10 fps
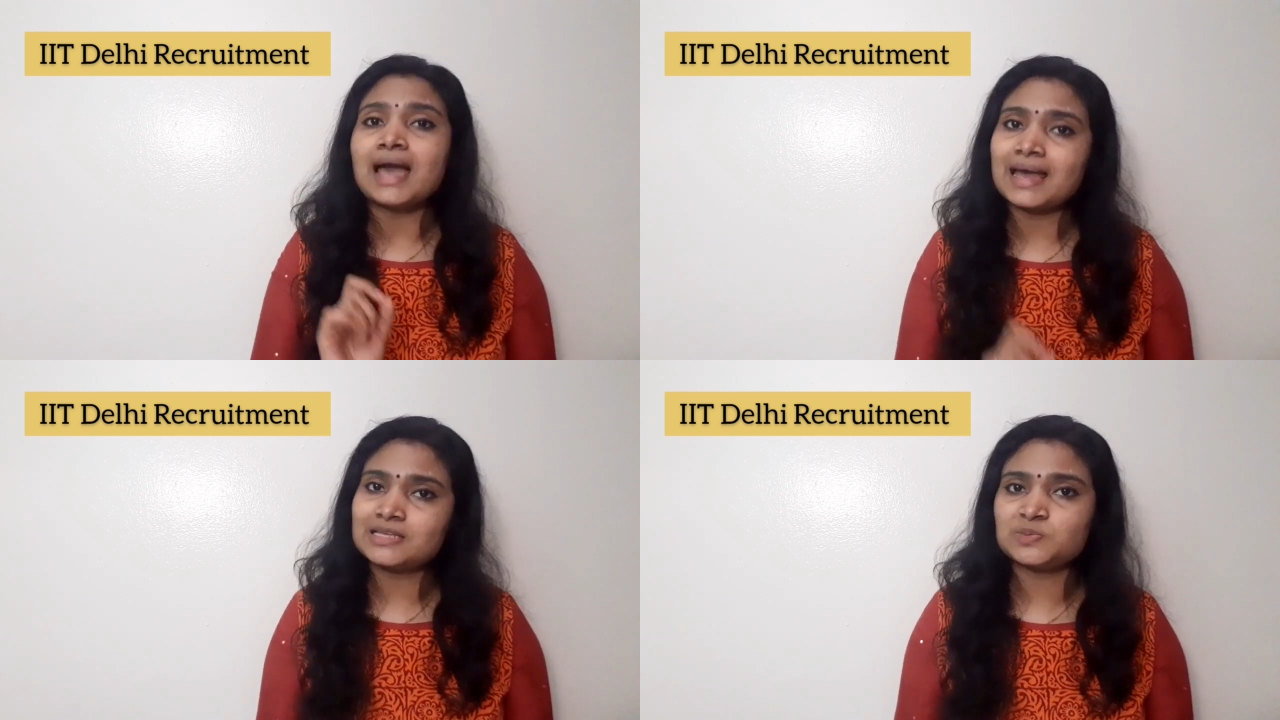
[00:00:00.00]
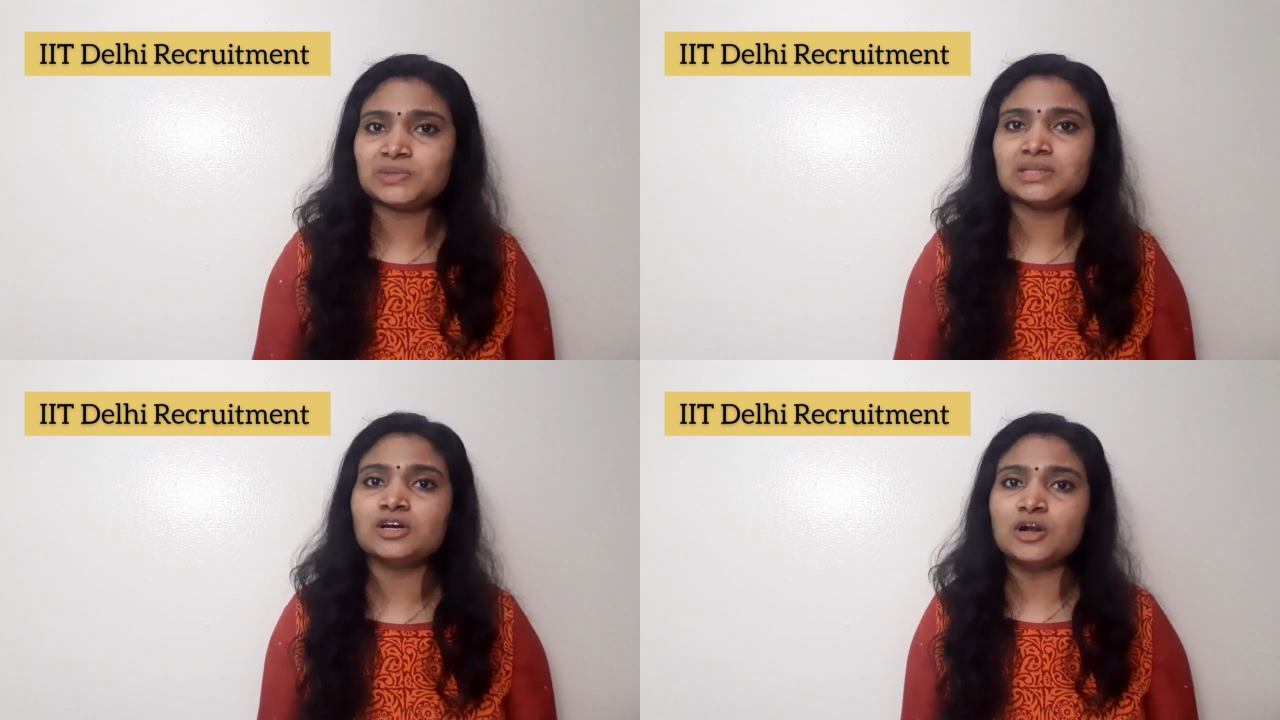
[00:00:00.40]
as
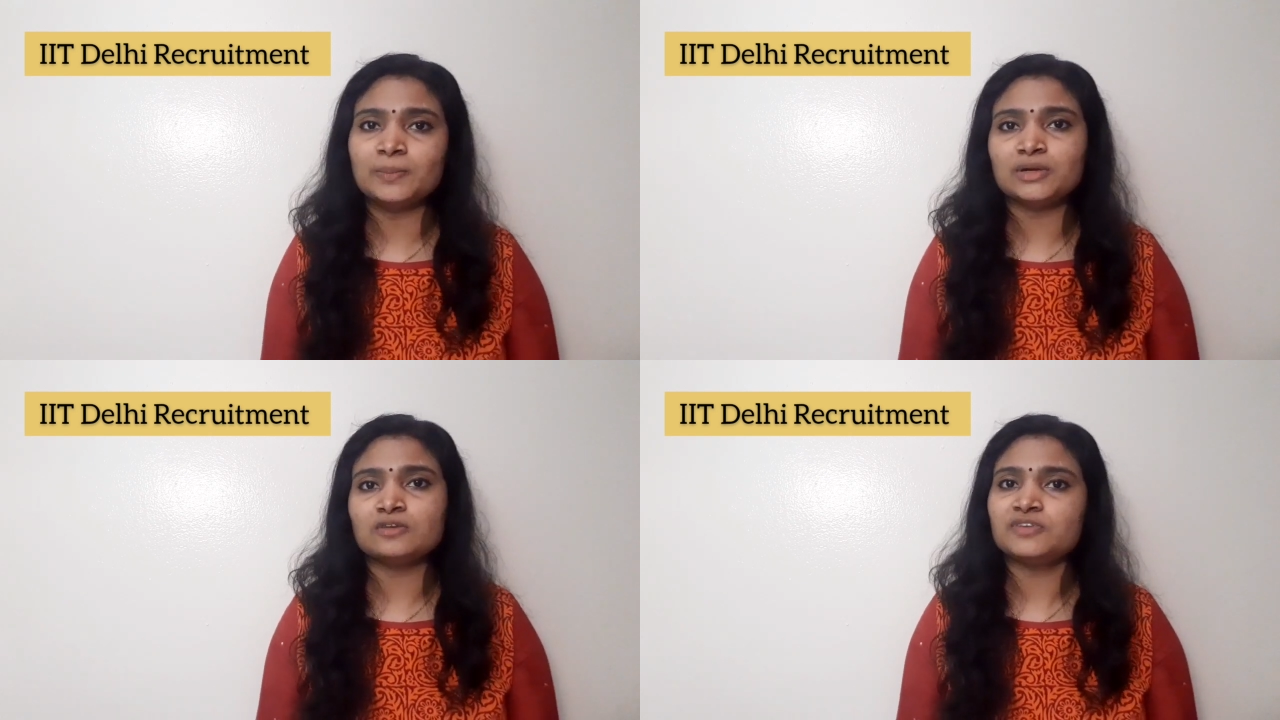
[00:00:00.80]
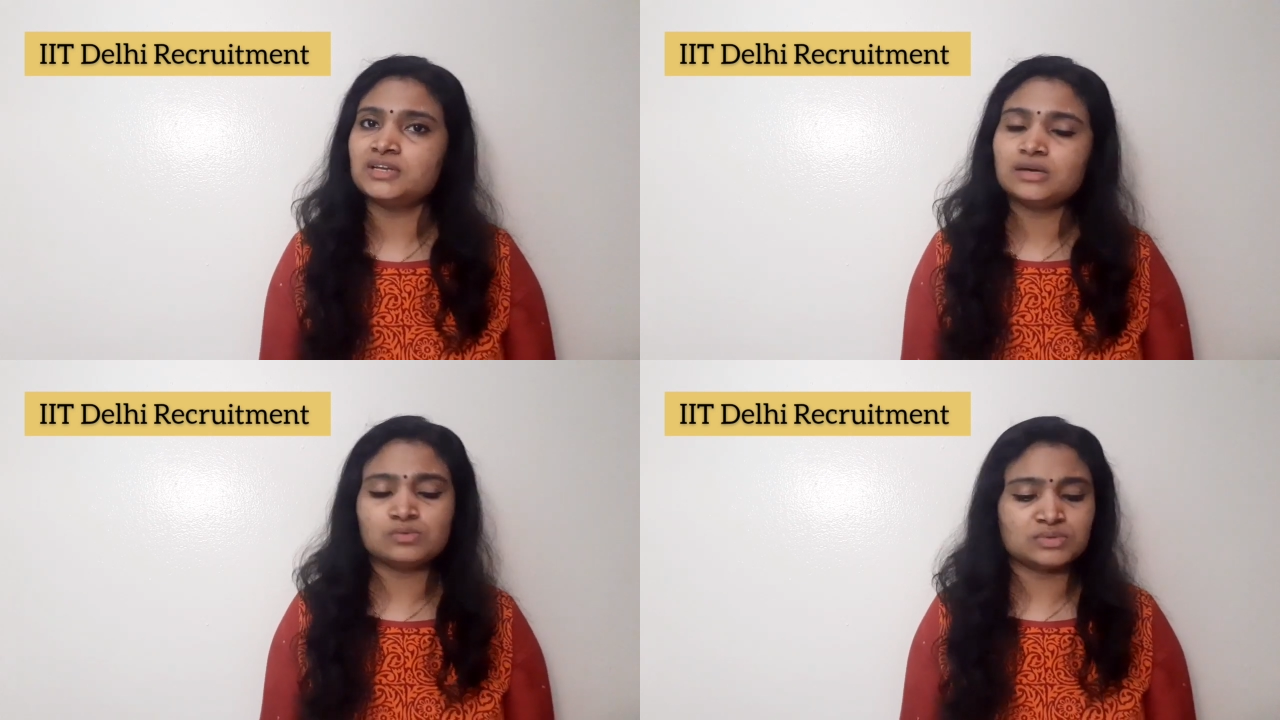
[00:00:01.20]
per the Government of
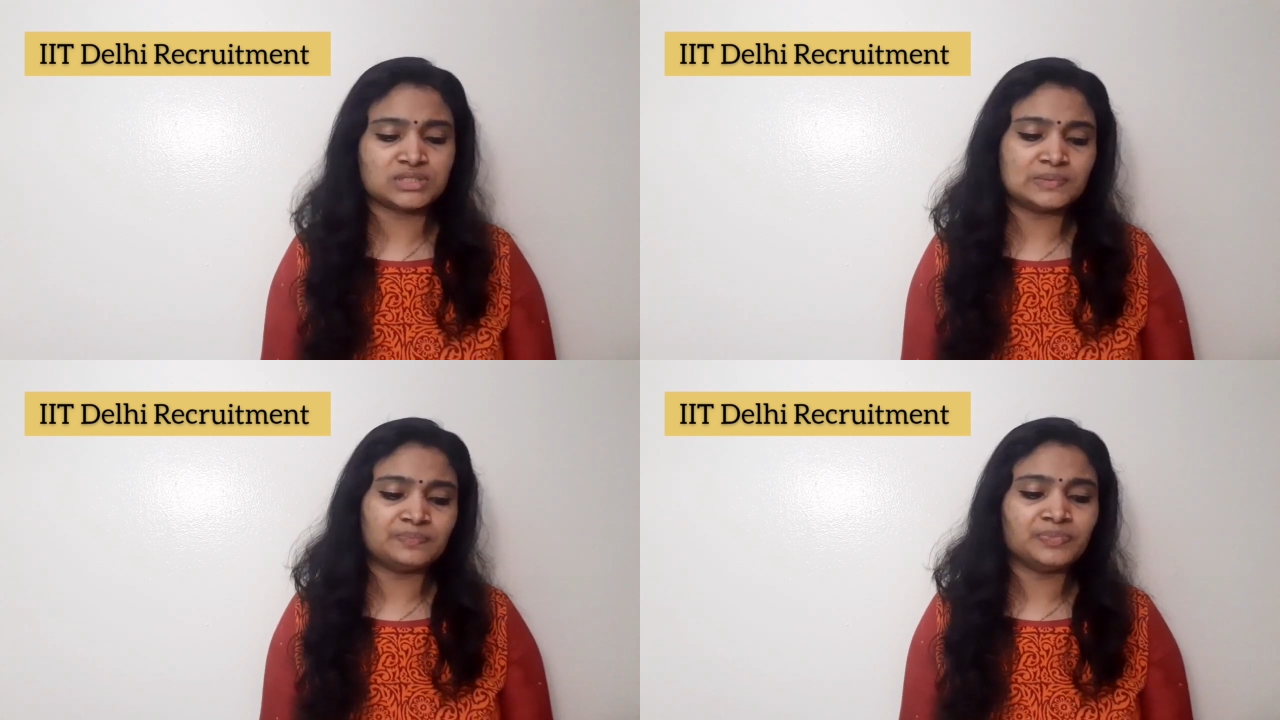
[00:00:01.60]
India rules.